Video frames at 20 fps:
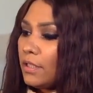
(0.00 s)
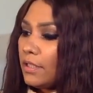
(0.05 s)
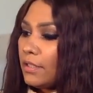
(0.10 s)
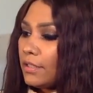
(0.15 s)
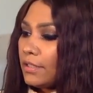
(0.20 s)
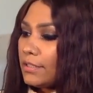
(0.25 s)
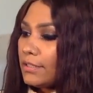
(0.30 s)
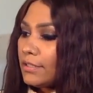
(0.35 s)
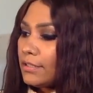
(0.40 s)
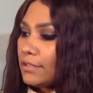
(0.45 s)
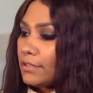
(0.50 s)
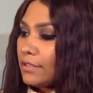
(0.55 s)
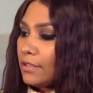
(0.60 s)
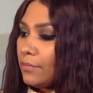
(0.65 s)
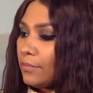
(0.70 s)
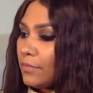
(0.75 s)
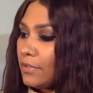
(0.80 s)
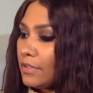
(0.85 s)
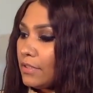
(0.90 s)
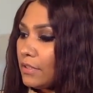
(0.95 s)
because he sent
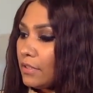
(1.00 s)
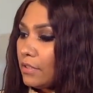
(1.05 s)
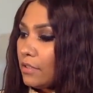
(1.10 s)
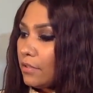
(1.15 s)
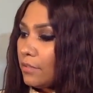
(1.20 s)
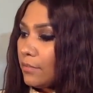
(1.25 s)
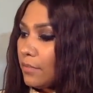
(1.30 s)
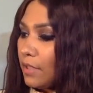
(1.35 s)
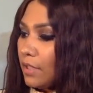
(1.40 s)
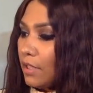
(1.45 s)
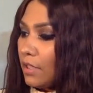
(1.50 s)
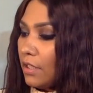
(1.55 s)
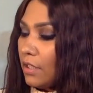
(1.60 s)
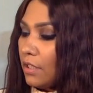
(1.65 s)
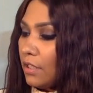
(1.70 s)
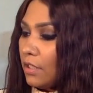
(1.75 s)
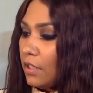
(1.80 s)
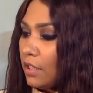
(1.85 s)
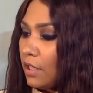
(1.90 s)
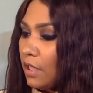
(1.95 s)
me some,
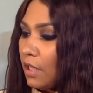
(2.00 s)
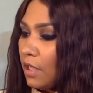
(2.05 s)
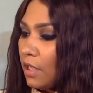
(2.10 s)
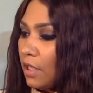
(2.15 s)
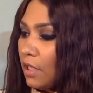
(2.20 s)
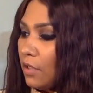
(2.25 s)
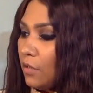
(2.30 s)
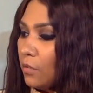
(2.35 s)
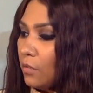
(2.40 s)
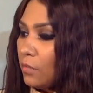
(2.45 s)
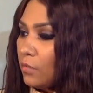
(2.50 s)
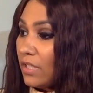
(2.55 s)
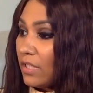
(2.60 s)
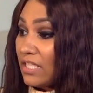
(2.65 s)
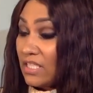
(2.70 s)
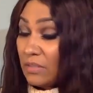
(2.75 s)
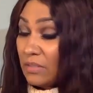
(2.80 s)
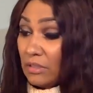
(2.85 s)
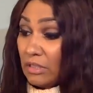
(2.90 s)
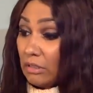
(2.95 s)
and I
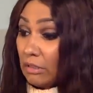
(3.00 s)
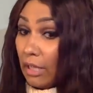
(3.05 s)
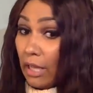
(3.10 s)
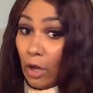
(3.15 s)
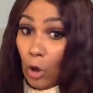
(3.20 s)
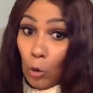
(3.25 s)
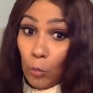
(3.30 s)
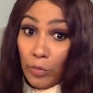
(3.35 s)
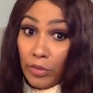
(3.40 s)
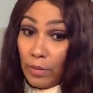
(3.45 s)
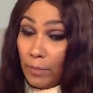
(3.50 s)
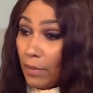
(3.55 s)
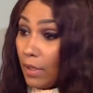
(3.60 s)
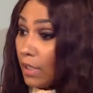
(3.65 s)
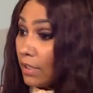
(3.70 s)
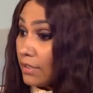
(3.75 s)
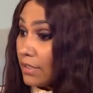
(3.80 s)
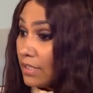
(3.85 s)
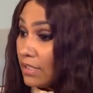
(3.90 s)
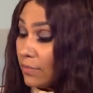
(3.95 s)
opened the
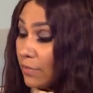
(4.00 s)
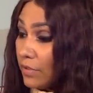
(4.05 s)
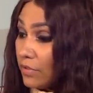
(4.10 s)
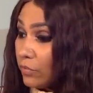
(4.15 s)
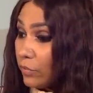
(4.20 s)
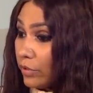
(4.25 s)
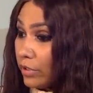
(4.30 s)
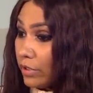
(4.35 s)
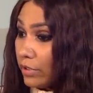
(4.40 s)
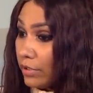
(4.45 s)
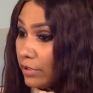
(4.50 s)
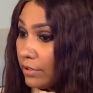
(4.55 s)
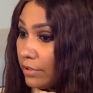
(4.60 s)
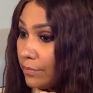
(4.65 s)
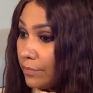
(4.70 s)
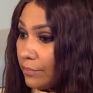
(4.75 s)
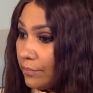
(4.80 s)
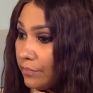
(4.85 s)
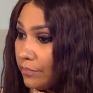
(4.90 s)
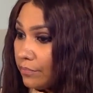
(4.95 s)
box. It smells really good.
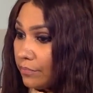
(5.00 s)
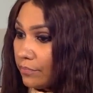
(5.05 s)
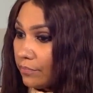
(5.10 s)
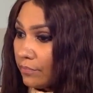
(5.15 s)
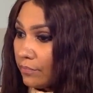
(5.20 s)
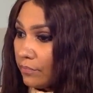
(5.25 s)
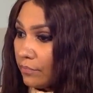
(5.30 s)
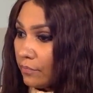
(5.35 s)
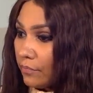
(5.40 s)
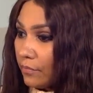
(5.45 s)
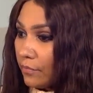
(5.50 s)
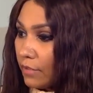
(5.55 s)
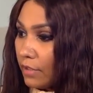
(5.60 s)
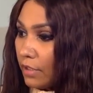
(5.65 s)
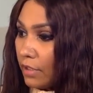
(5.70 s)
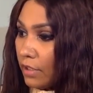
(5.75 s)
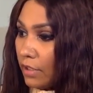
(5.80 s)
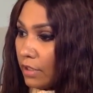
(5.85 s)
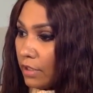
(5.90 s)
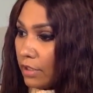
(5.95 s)

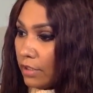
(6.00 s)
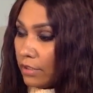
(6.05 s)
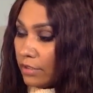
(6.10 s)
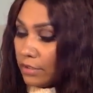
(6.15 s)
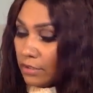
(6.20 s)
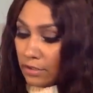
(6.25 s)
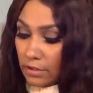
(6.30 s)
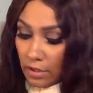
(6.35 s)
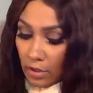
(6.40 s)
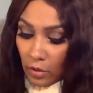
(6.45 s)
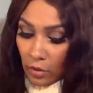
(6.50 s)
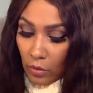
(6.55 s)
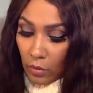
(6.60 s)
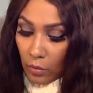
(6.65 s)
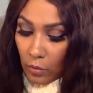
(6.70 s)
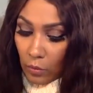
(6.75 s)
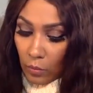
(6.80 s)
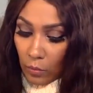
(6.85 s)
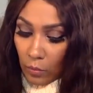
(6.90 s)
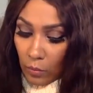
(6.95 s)

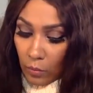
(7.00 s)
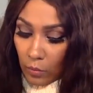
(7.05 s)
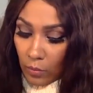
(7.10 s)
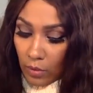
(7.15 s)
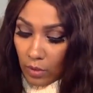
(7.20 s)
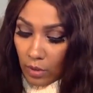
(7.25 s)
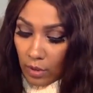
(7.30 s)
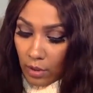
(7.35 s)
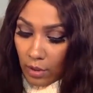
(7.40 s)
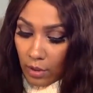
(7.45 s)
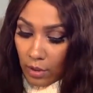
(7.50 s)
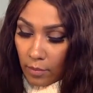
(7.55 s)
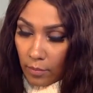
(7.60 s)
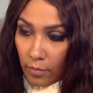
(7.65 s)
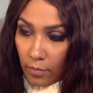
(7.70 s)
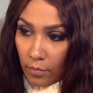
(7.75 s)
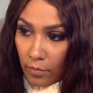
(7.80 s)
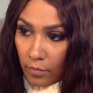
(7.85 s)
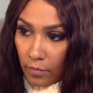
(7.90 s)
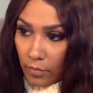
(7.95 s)
So
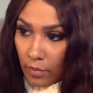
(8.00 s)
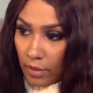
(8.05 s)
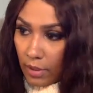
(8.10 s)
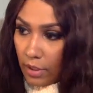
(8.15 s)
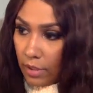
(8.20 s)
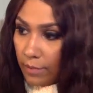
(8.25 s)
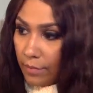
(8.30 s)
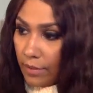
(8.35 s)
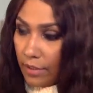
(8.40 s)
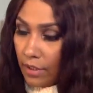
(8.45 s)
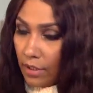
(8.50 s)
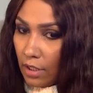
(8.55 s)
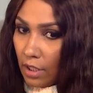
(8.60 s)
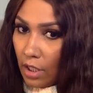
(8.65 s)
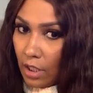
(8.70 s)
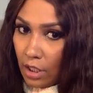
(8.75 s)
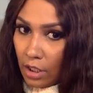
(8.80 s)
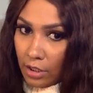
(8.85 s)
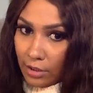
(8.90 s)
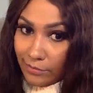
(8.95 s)
I'm going to be
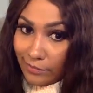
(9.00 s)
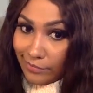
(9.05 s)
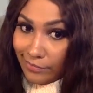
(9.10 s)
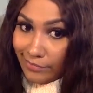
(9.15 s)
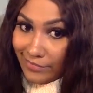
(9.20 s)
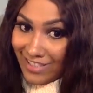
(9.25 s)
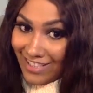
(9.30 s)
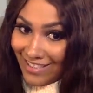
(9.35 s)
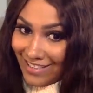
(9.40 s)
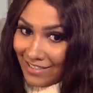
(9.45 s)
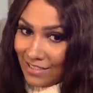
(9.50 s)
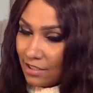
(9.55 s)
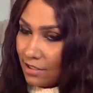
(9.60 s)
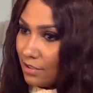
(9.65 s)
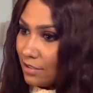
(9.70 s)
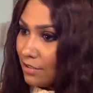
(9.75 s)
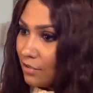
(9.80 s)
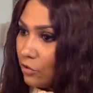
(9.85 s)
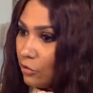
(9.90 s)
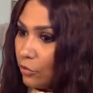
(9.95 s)
getting into
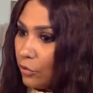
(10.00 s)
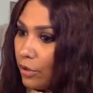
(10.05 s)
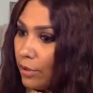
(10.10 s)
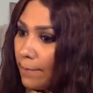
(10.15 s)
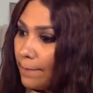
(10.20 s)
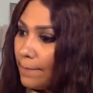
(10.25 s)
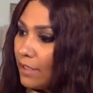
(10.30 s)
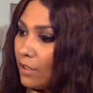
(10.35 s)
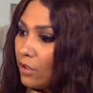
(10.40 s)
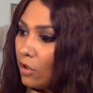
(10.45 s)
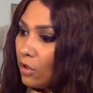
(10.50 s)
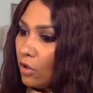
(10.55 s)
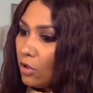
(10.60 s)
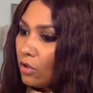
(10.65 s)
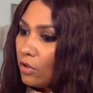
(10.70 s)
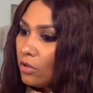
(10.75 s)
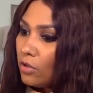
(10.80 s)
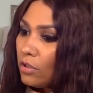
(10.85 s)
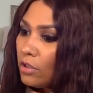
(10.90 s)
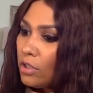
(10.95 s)
this little mini
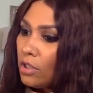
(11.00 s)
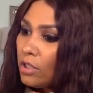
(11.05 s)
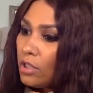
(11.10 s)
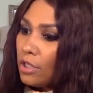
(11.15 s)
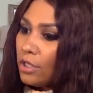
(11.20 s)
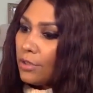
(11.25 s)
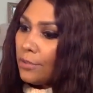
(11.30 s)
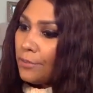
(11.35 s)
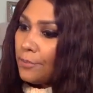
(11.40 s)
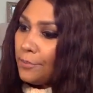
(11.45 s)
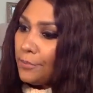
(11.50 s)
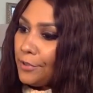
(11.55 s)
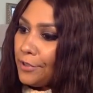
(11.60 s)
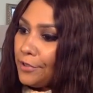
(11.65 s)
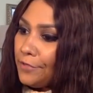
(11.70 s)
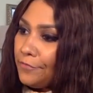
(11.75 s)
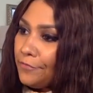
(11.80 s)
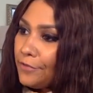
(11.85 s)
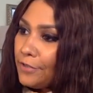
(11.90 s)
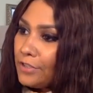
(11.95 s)
haul.
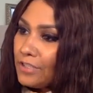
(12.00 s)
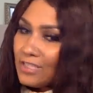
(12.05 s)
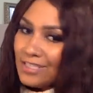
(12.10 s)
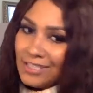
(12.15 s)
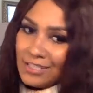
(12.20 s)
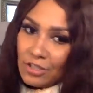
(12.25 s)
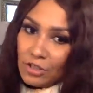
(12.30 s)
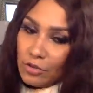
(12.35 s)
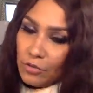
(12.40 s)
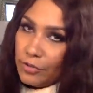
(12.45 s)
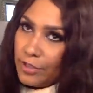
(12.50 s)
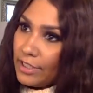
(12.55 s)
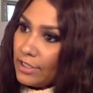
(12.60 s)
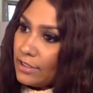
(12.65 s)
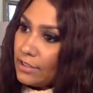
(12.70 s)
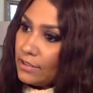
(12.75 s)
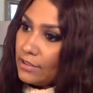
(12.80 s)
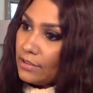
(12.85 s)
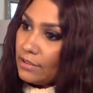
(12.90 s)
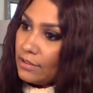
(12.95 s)
But first, I need to
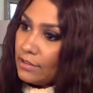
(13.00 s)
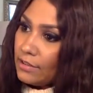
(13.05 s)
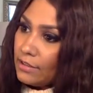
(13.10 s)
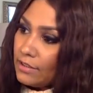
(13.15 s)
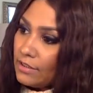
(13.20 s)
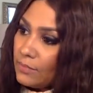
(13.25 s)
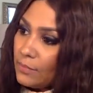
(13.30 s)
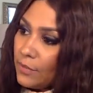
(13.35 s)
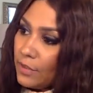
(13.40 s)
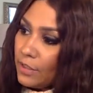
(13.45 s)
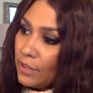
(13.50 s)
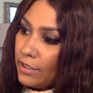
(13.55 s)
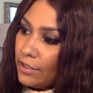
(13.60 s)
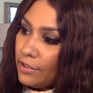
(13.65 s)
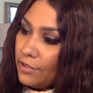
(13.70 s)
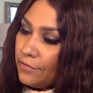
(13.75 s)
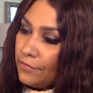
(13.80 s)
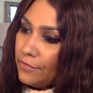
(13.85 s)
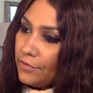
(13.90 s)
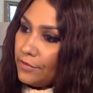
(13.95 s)
correct the spelling
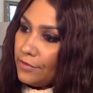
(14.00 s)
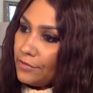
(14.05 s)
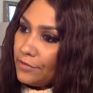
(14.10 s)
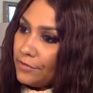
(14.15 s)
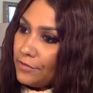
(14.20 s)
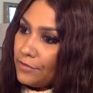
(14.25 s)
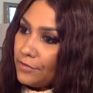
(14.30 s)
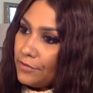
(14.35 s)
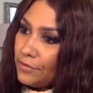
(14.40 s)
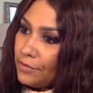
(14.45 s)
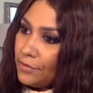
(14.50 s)
of this